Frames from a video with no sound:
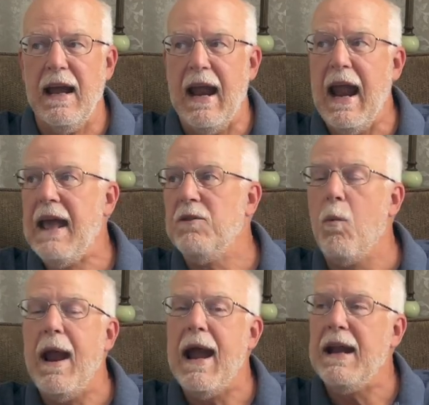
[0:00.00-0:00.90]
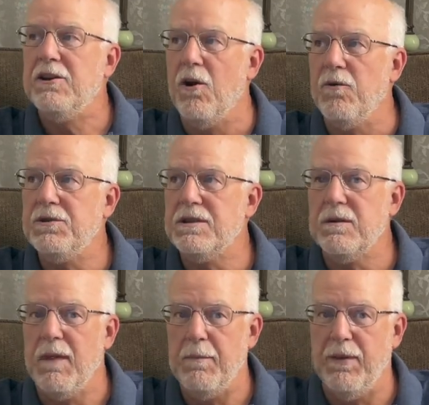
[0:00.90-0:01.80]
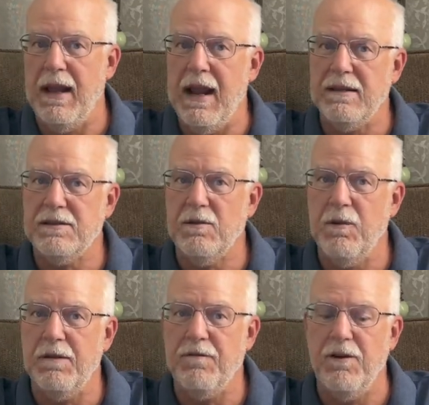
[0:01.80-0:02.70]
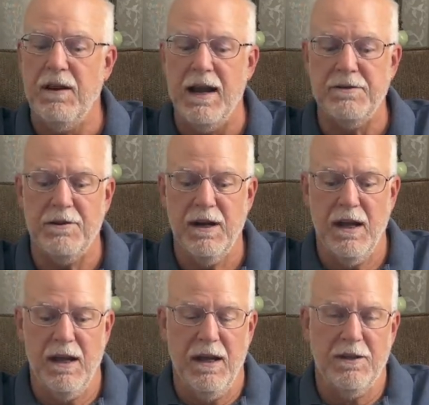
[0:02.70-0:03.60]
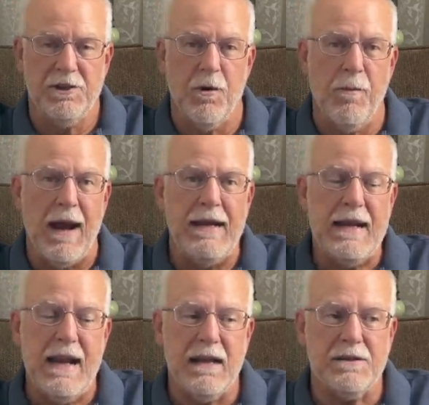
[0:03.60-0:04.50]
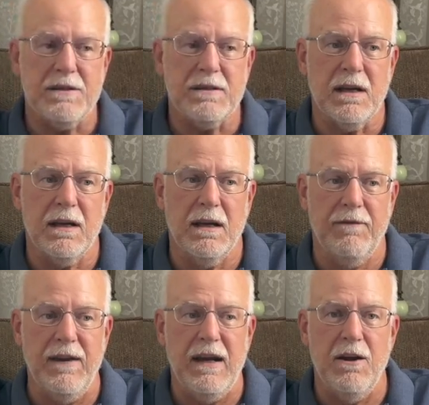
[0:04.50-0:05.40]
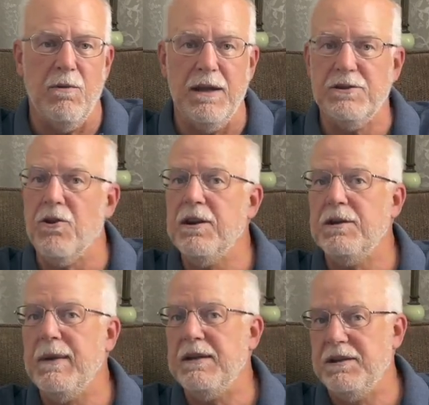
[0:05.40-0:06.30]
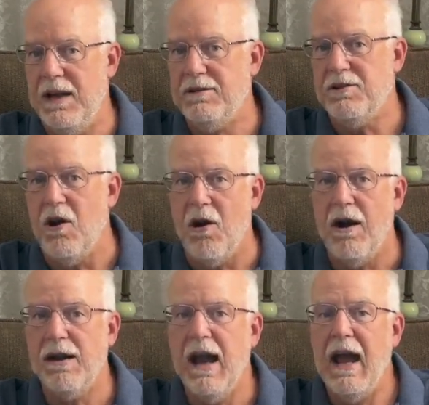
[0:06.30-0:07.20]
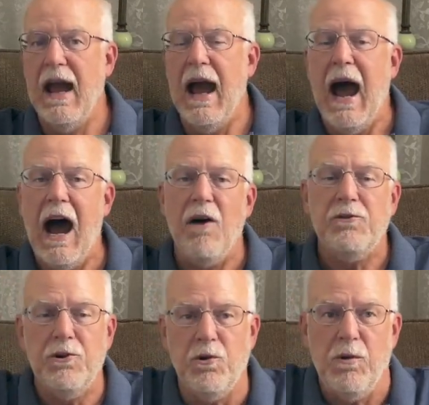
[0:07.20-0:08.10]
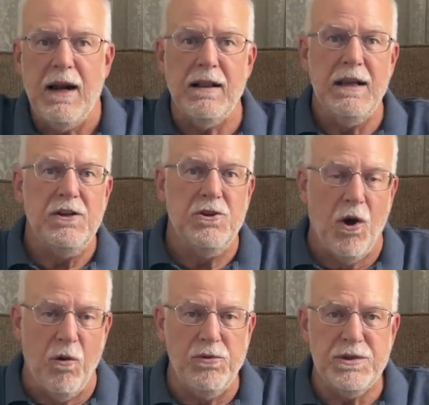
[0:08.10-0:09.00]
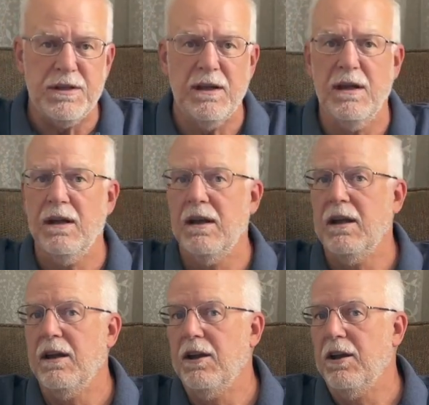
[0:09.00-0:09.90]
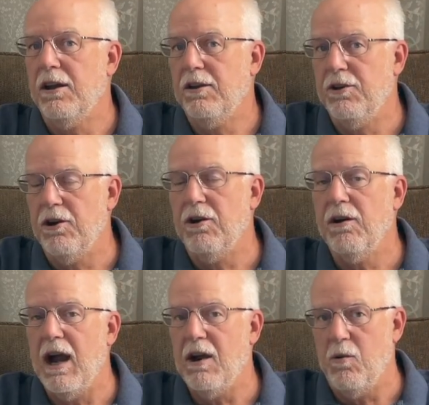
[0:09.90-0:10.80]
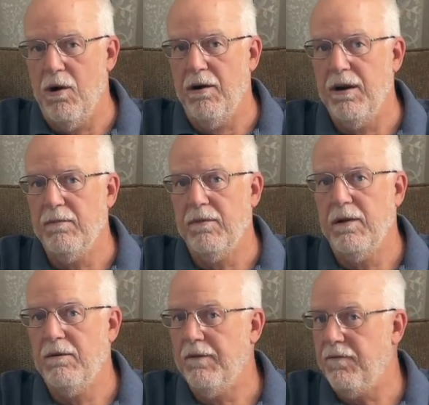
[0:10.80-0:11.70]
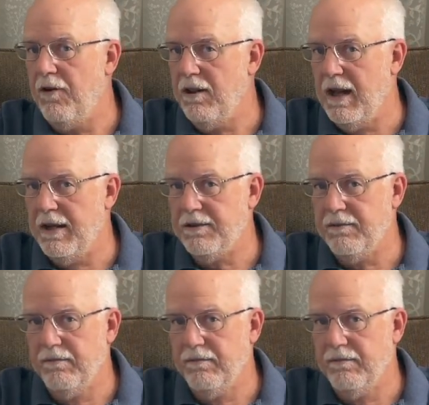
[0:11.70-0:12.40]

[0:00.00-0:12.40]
And the way I dose my plants with fertilizer. So my next video is going to be just on how to correctly dose your aquarium with fertilizer.